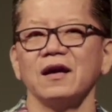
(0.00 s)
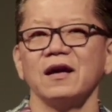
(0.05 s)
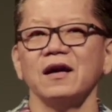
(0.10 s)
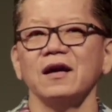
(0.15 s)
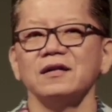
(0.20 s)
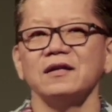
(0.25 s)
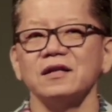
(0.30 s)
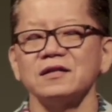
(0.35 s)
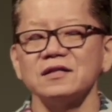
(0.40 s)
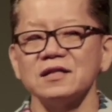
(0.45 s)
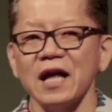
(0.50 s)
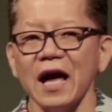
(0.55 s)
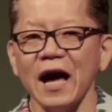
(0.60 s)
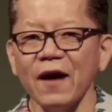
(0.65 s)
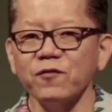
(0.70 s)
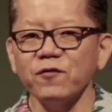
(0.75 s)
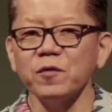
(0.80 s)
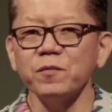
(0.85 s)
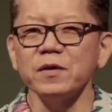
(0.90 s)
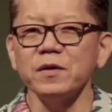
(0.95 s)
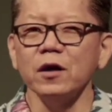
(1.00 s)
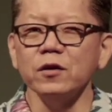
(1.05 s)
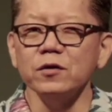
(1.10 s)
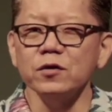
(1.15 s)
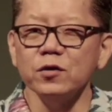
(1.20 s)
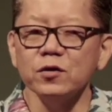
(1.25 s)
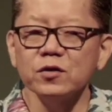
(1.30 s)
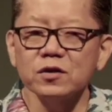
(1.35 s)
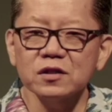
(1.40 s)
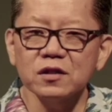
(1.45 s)
does it have to be a
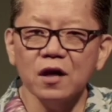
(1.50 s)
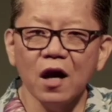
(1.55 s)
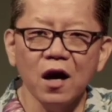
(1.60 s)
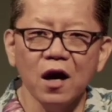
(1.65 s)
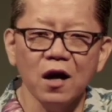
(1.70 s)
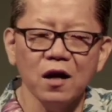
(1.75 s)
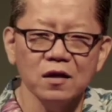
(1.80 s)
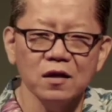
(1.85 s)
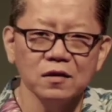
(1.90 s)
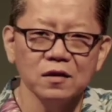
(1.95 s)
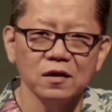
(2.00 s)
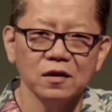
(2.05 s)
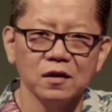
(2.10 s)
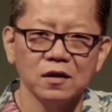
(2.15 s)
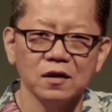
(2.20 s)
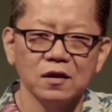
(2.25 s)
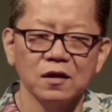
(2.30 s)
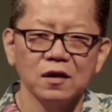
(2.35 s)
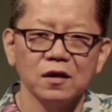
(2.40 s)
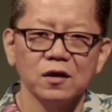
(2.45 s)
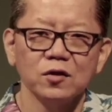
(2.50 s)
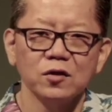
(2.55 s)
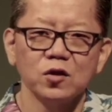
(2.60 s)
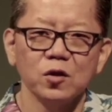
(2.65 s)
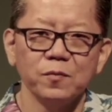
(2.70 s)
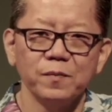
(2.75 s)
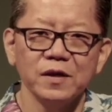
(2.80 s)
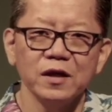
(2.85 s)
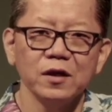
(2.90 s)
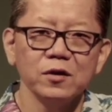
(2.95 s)
new song? To
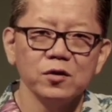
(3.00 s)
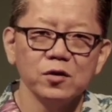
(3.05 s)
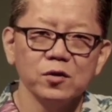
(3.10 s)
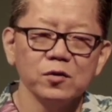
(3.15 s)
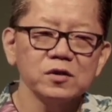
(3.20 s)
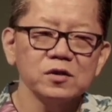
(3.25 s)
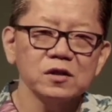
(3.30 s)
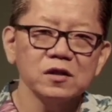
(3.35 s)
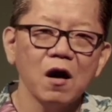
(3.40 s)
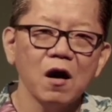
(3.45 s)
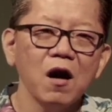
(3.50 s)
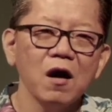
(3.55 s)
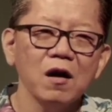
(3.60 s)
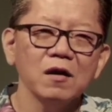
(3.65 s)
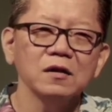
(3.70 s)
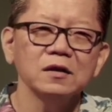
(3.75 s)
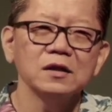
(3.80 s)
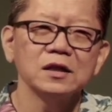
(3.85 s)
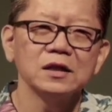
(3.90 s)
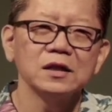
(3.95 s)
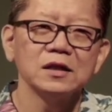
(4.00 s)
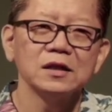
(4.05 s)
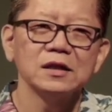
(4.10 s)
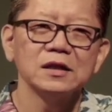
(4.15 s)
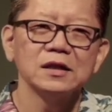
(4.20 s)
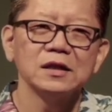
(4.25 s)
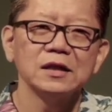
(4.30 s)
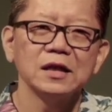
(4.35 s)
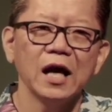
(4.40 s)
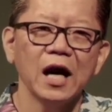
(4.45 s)
be a new song?
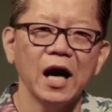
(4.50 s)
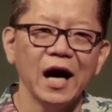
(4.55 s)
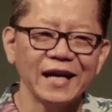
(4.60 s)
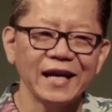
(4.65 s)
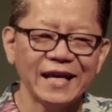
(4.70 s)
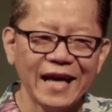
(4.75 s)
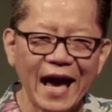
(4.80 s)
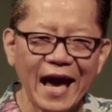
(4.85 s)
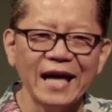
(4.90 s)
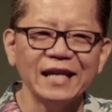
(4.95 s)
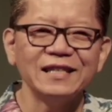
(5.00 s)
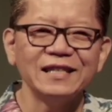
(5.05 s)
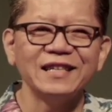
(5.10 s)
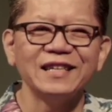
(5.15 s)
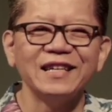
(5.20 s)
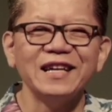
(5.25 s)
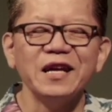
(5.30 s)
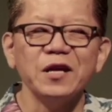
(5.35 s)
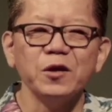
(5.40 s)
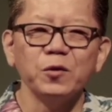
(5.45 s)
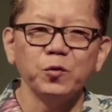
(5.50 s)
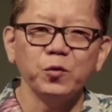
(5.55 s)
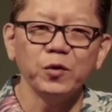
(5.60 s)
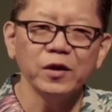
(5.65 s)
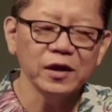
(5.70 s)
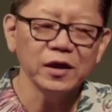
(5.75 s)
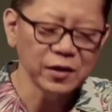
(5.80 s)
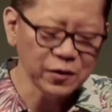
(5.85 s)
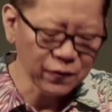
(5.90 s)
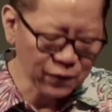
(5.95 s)
Again,
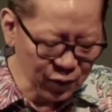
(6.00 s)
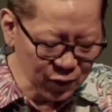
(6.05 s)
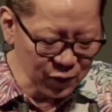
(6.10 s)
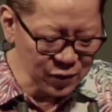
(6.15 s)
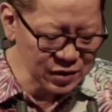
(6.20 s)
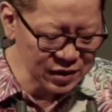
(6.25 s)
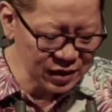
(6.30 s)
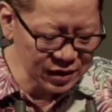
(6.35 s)
read the verse in